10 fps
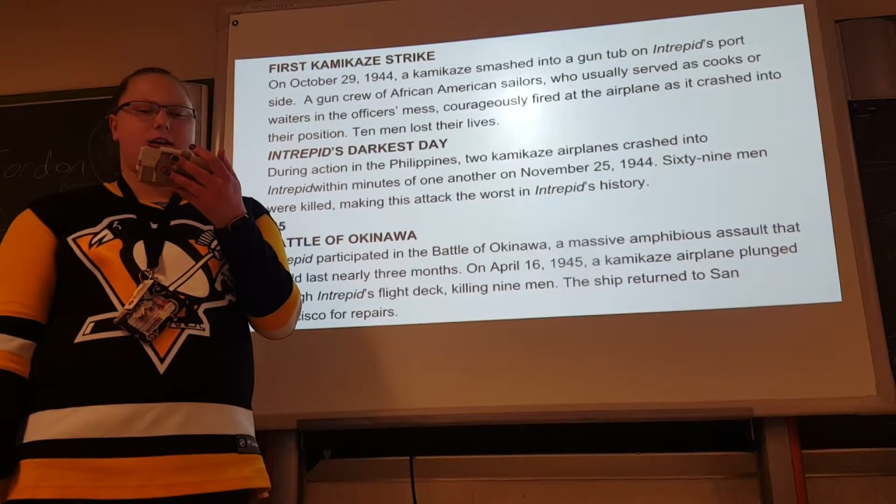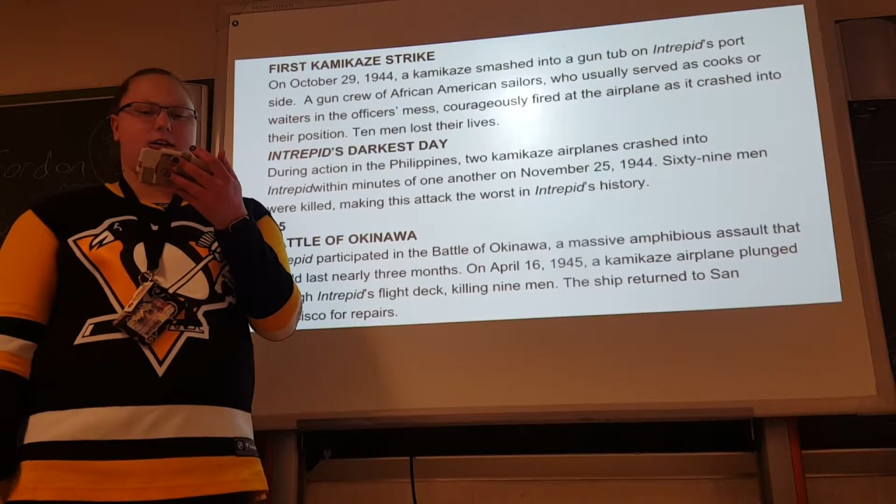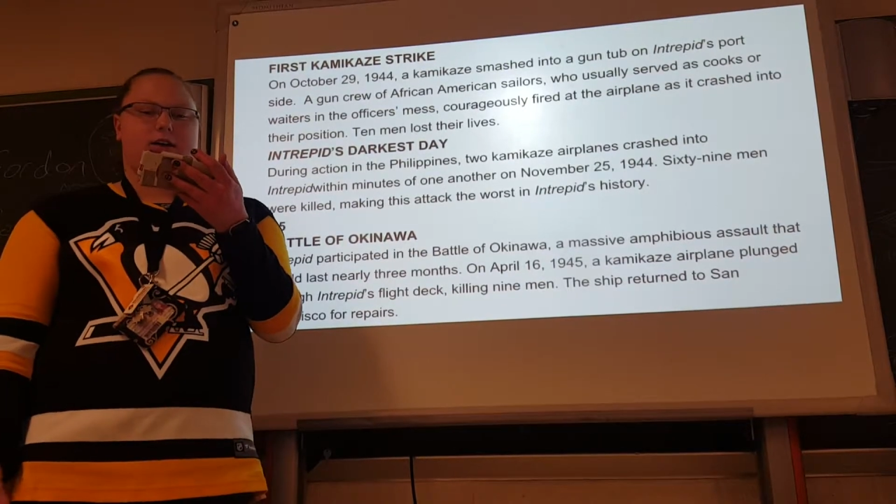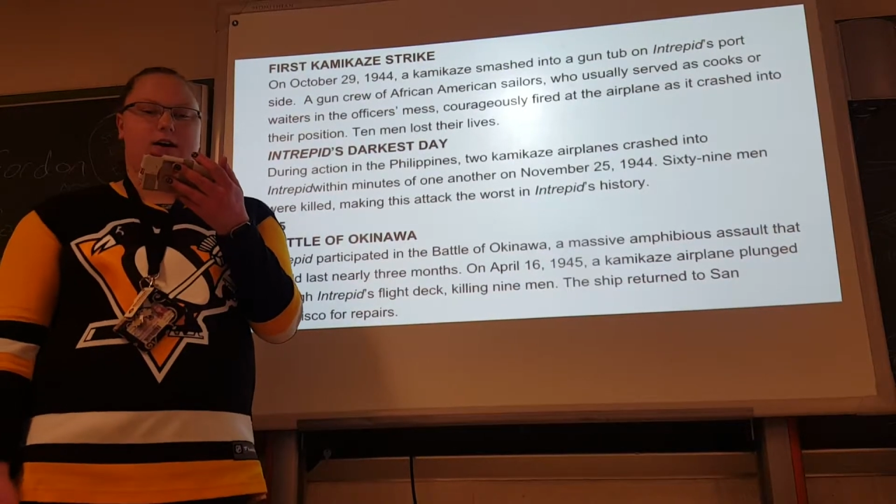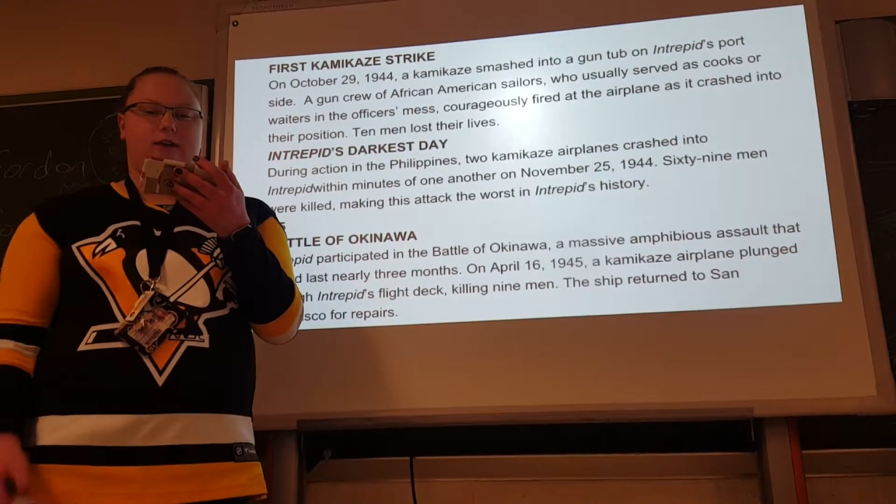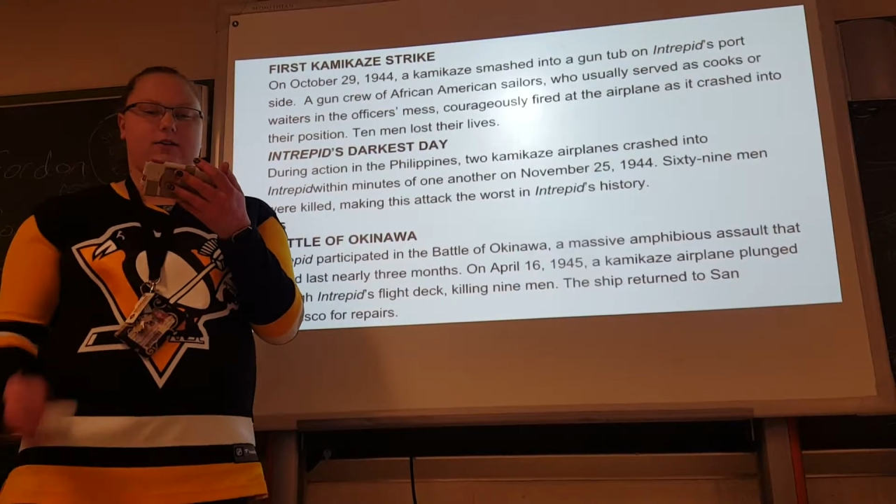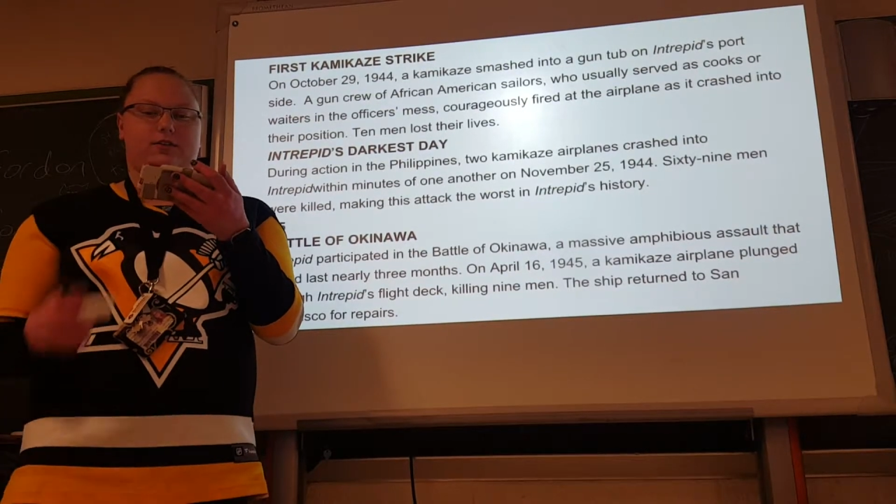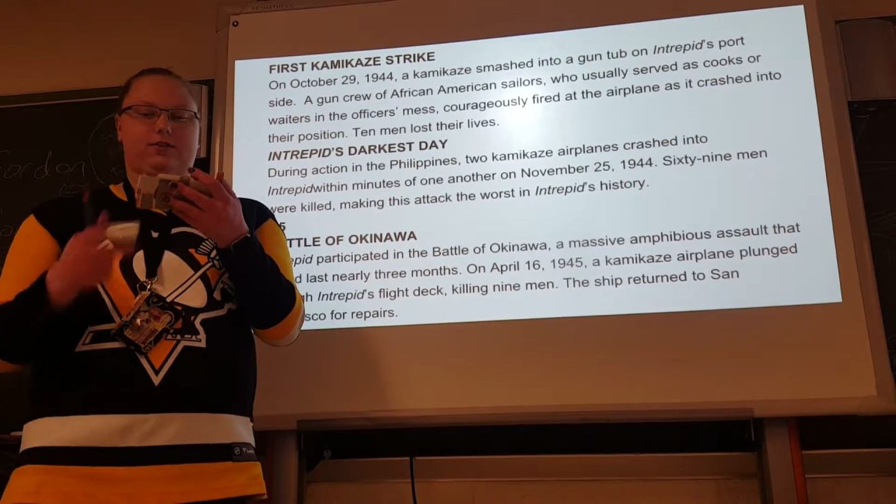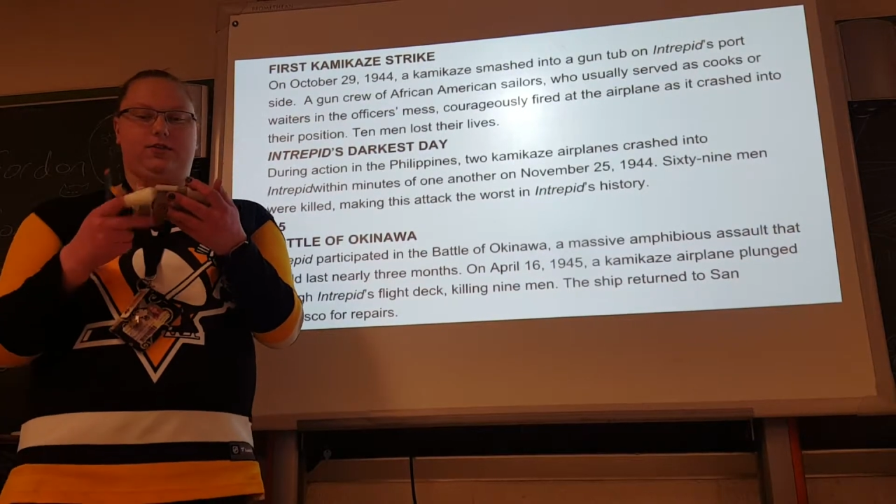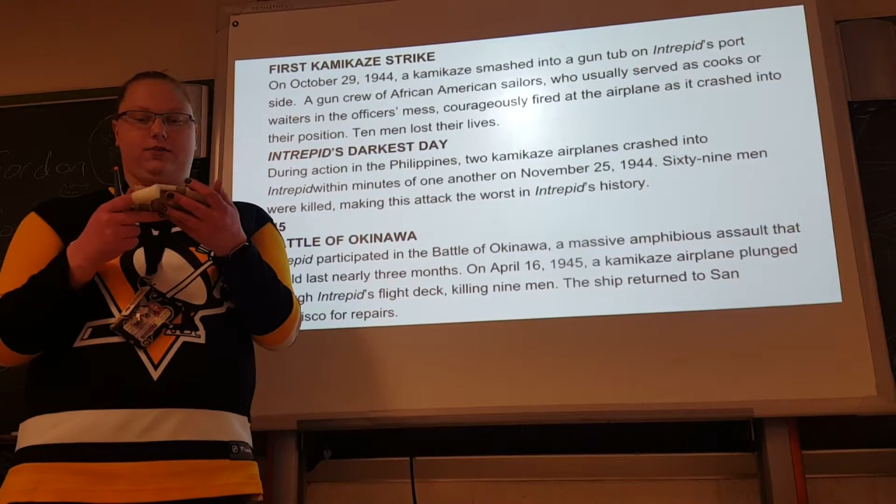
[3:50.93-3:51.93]
The gun
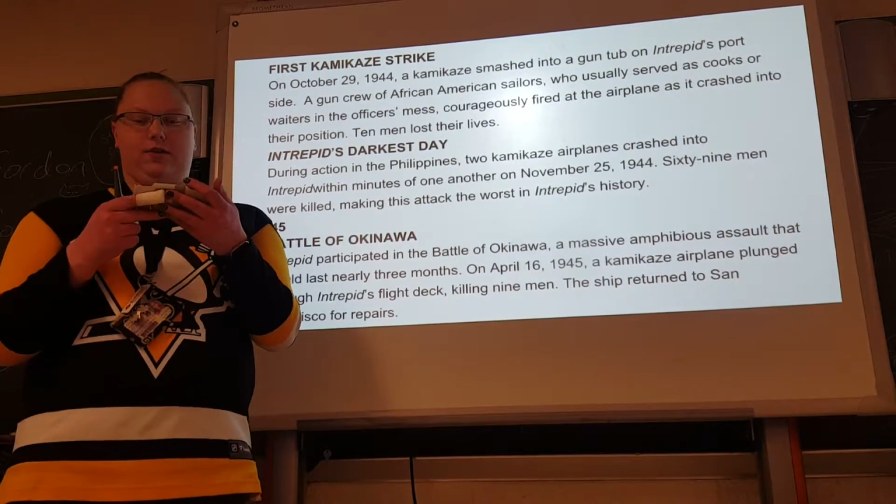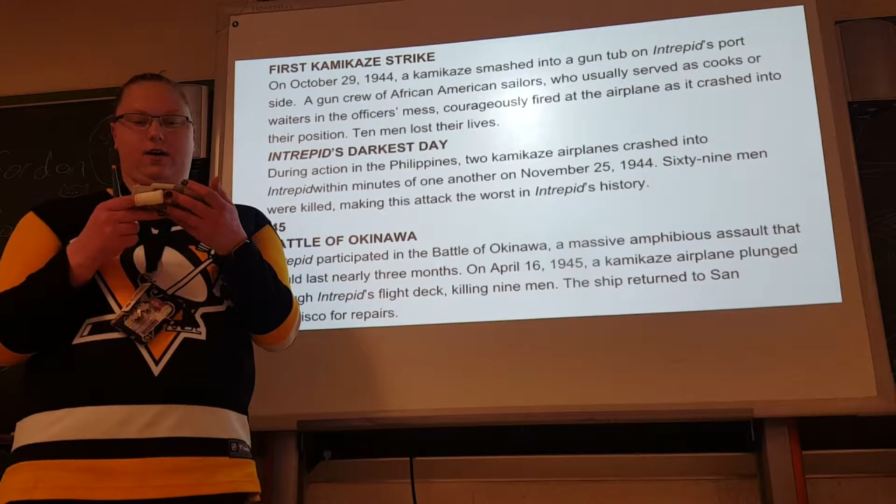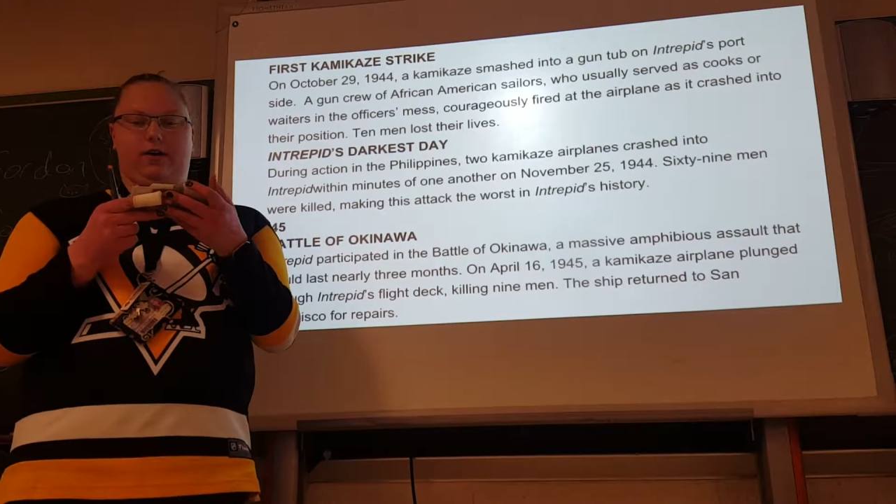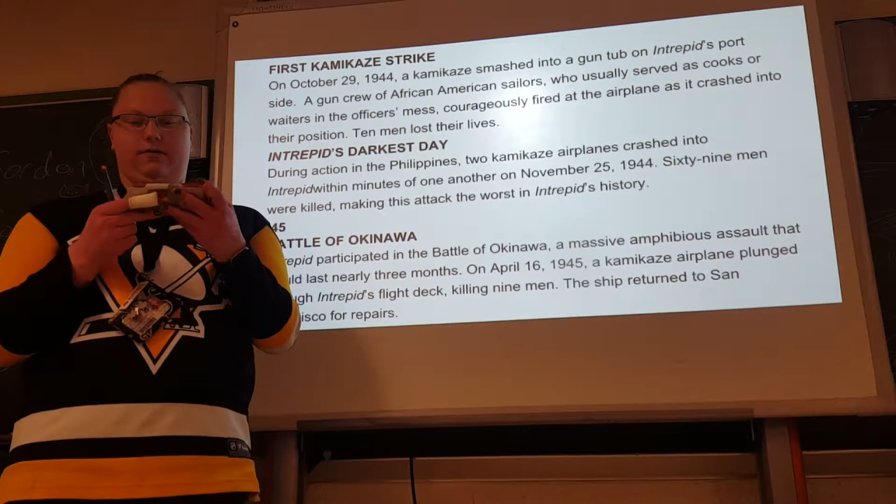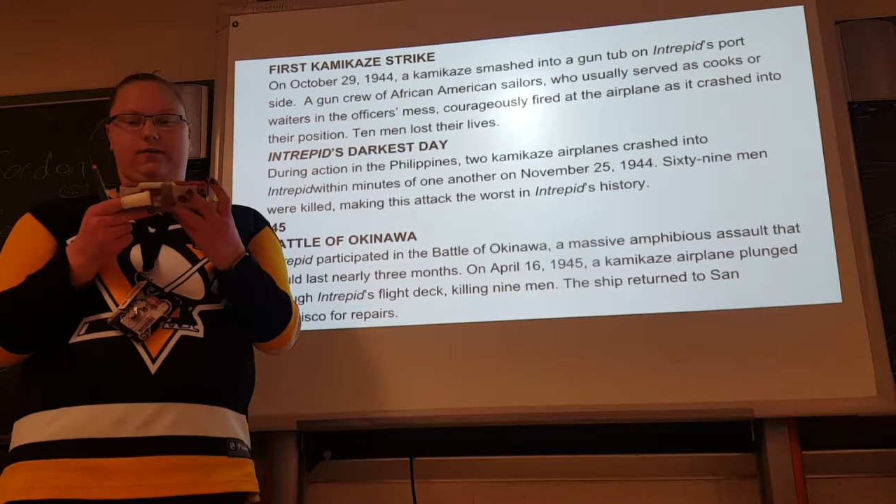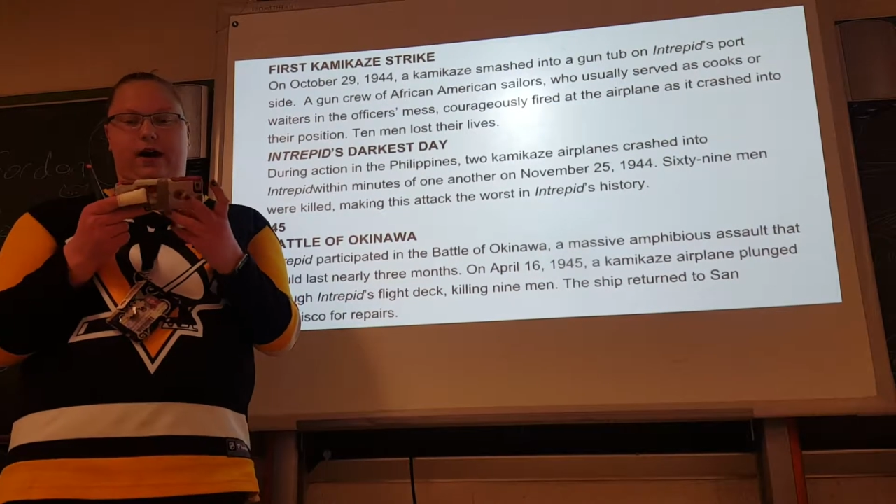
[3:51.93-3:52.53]
crew of